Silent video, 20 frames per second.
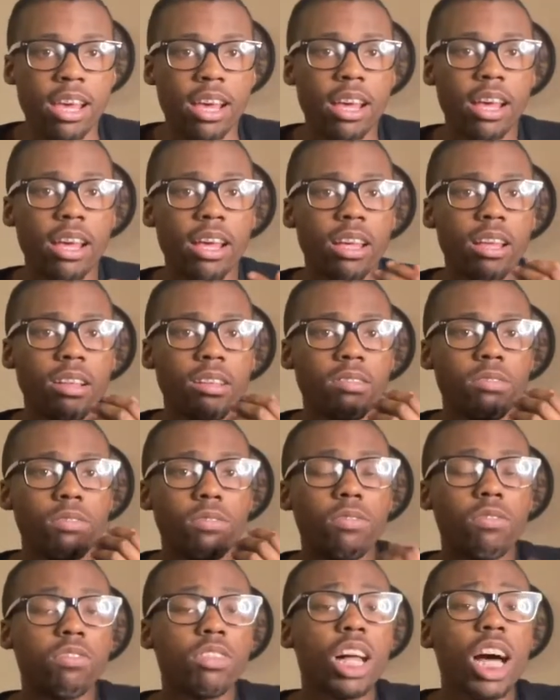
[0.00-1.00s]

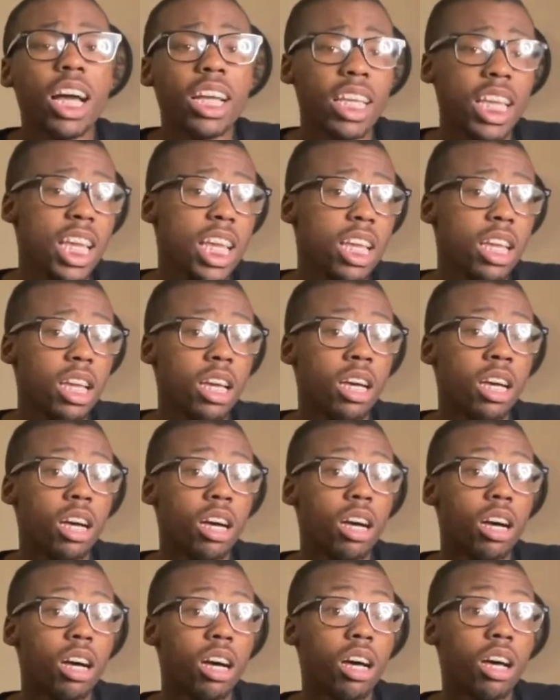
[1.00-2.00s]
of vlogging
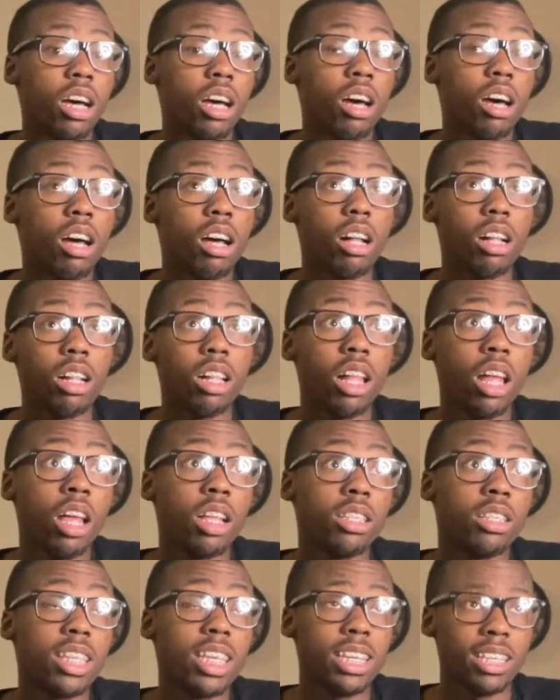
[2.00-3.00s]

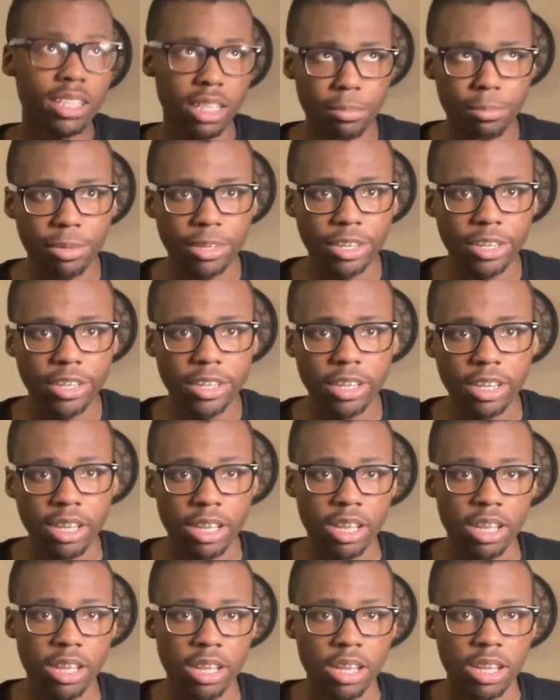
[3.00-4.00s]
all December.
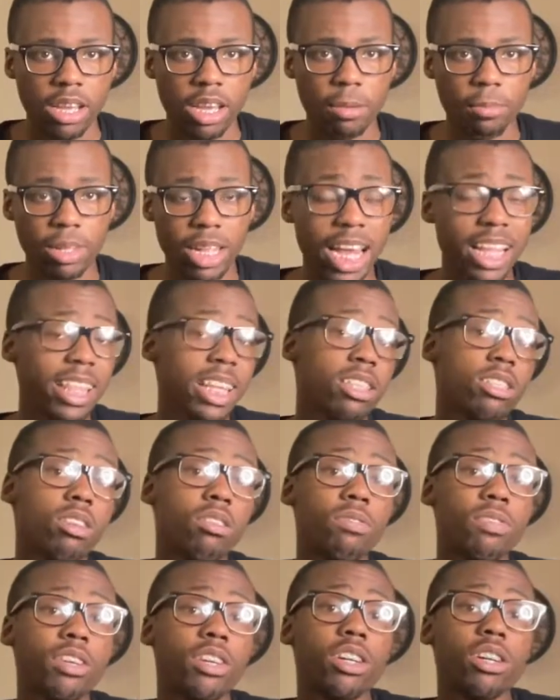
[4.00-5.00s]
I'm glad that's
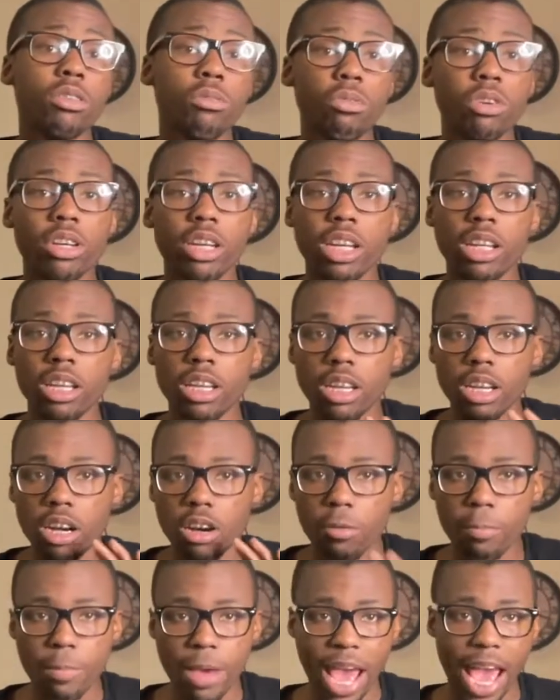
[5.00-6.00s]
over. We're gonna
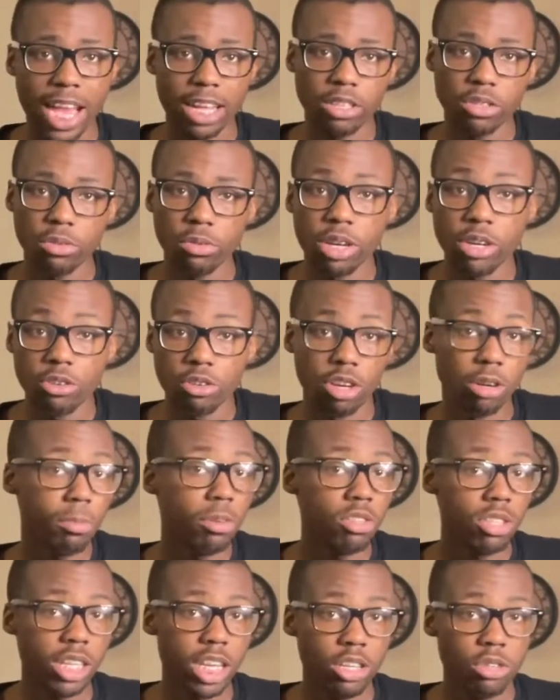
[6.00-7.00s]
go back to our
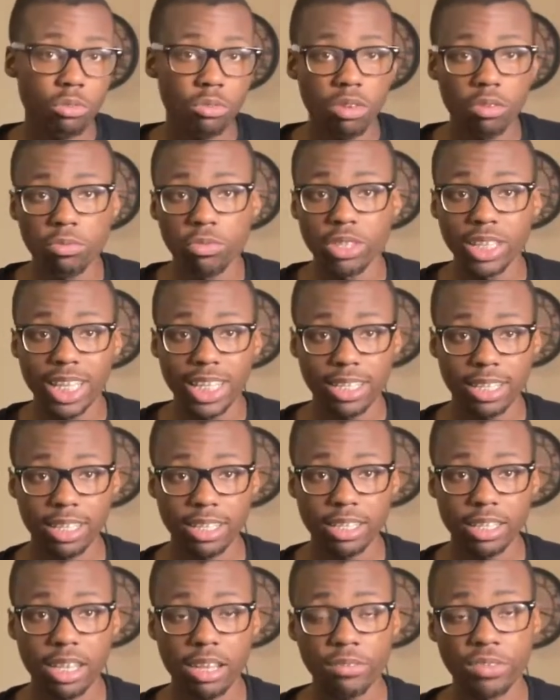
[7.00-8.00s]
normal schedule of
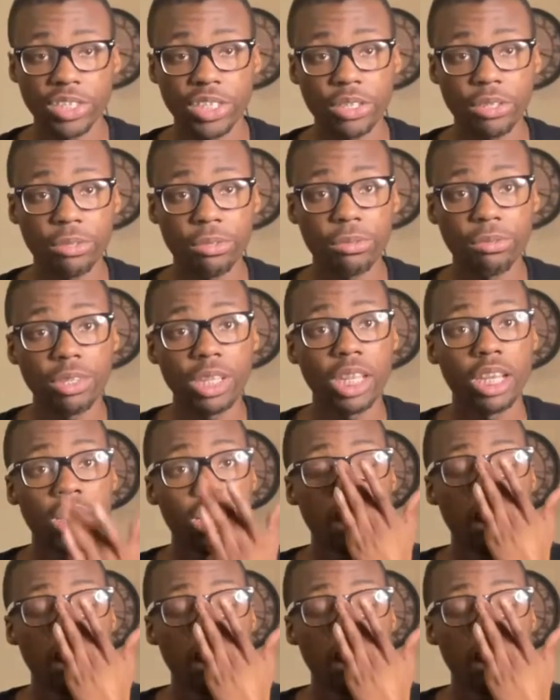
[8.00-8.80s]
releasing stuff soon.